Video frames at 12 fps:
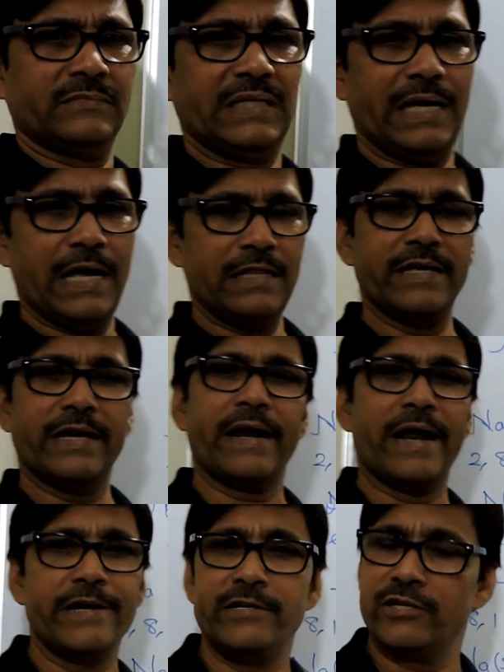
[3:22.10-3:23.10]
and they are
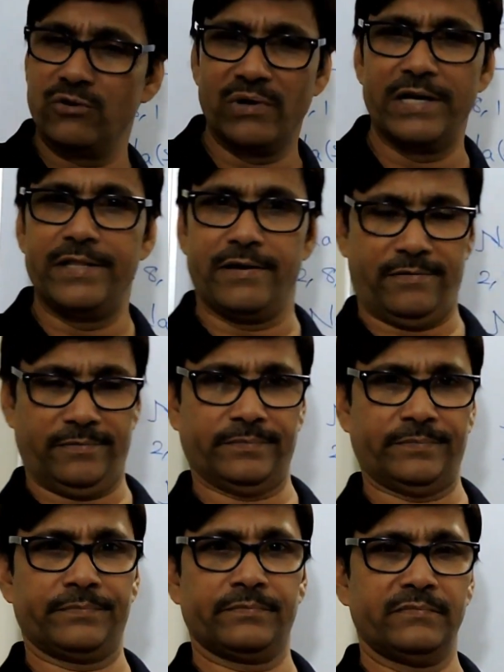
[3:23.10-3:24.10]
held together.
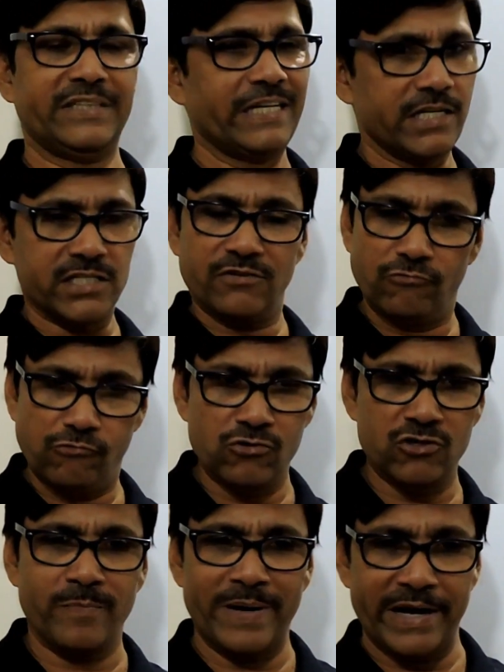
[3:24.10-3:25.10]
There is some force
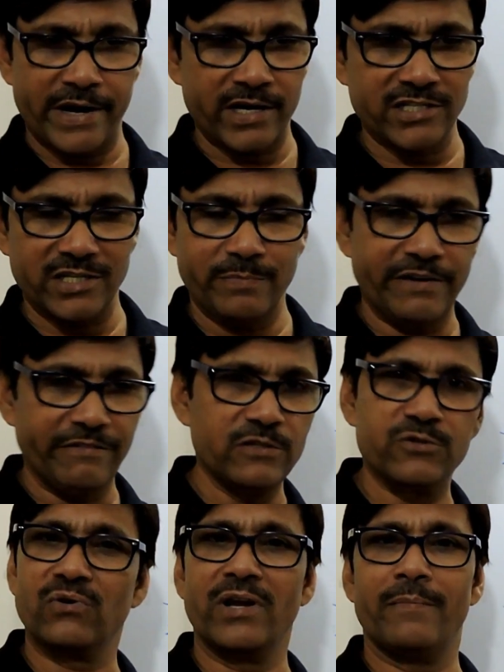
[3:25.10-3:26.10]
of attraction between
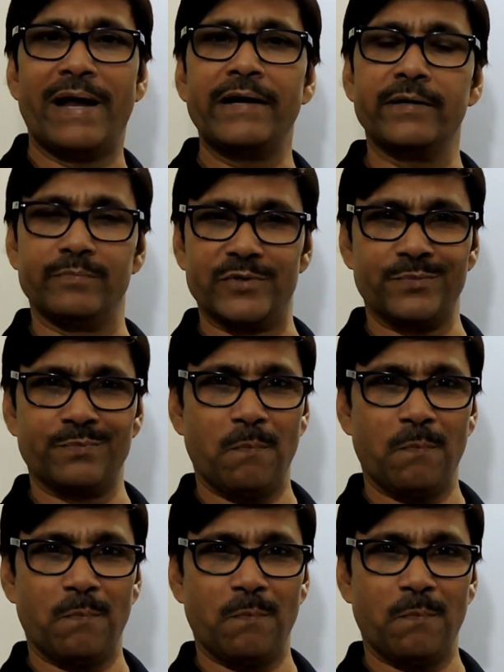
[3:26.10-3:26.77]
sodium atoms.